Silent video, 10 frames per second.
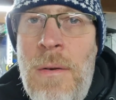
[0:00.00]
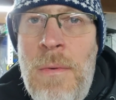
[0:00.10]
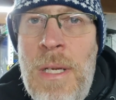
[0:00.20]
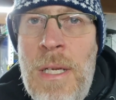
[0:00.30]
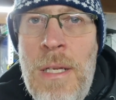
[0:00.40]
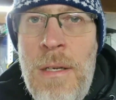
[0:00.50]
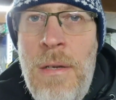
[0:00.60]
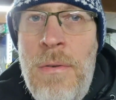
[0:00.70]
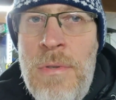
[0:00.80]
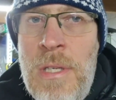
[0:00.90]
we're
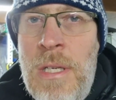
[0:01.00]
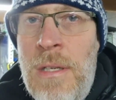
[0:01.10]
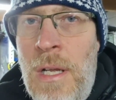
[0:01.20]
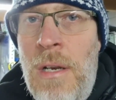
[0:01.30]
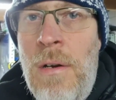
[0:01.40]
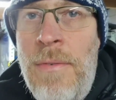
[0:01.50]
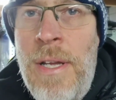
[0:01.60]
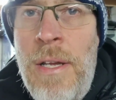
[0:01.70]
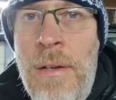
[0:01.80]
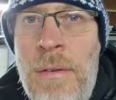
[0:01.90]
losing a lot of
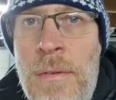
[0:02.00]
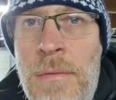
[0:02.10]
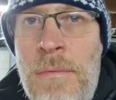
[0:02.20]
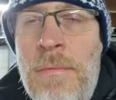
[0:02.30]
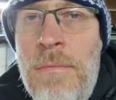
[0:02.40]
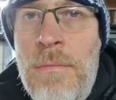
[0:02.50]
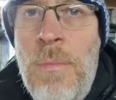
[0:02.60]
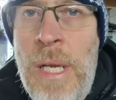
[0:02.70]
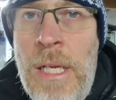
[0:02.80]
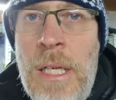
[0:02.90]
air
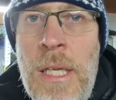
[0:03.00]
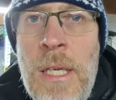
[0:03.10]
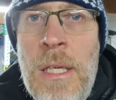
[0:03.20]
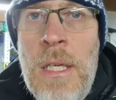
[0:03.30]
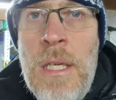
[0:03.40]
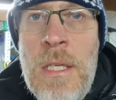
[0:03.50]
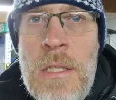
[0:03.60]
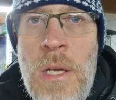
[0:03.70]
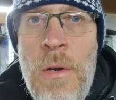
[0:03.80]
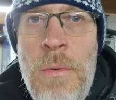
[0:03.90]
weekly,
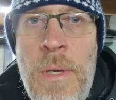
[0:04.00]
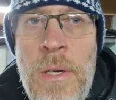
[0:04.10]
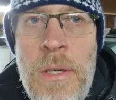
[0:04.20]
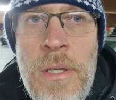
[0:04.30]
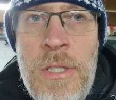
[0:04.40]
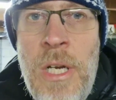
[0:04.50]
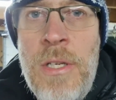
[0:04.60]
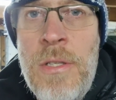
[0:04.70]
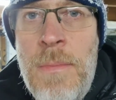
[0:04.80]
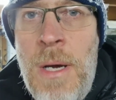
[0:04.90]
so we are going to
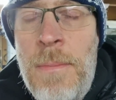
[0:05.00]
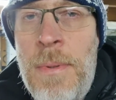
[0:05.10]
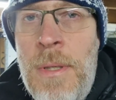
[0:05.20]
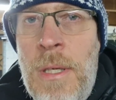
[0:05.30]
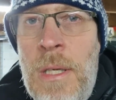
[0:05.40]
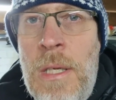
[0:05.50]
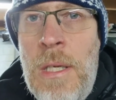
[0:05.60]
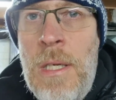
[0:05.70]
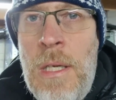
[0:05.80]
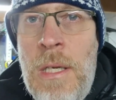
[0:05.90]
change them up.
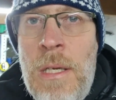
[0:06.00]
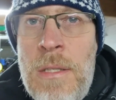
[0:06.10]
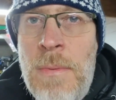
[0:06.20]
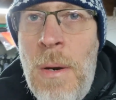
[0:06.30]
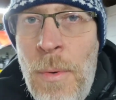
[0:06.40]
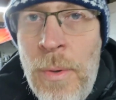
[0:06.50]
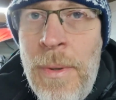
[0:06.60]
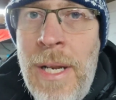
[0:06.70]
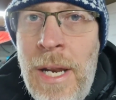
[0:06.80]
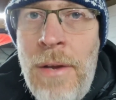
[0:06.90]
Tomorrow morning
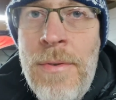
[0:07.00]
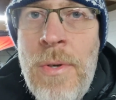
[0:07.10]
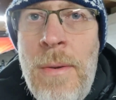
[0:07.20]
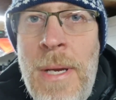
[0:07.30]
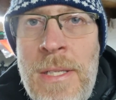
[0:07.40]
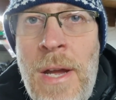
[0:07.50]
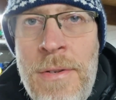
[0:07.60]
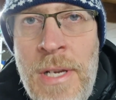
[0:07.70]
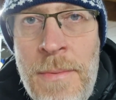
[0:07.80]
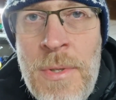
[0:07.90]
we're going to head over to our mate's
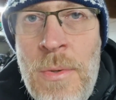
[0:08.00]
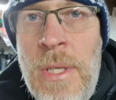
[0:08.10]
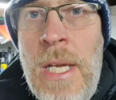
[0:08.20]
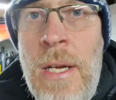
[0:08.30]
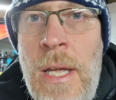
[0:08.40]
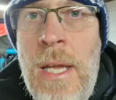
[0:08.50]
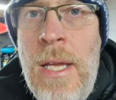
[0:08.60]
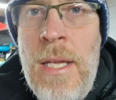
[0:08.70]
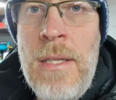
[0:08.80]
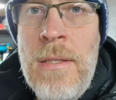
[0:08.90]
garage to get them sorted out,
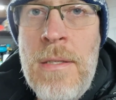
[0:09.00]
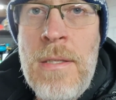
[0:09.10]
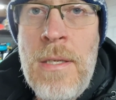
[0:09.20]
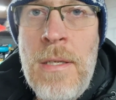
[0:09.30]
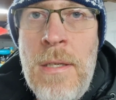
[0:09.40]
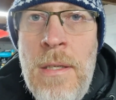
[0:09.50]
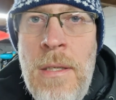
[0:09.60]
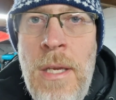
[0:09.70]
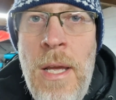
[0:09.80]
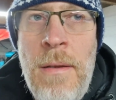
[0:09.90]
and
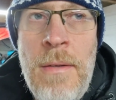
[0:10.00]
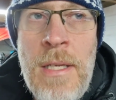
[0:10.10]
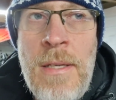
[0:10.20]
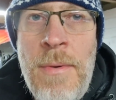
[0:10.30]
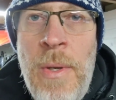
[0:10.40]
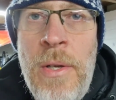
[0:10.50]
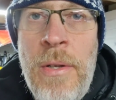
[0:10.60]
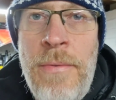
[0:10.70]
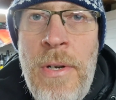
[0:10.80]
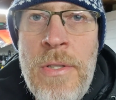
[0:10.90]
yeah, let's have a quick
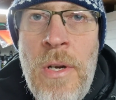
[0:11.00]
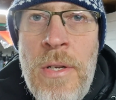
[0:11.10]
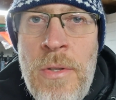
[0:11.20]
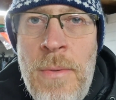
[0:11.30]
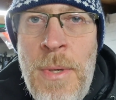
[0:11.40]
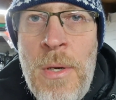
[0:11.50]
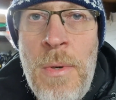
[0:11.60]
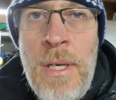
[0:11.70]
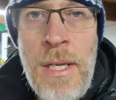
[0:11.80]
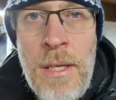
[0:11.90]
look at the front tyres on the
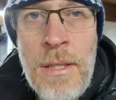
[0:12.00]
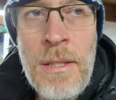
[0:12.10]
Mark 1 now.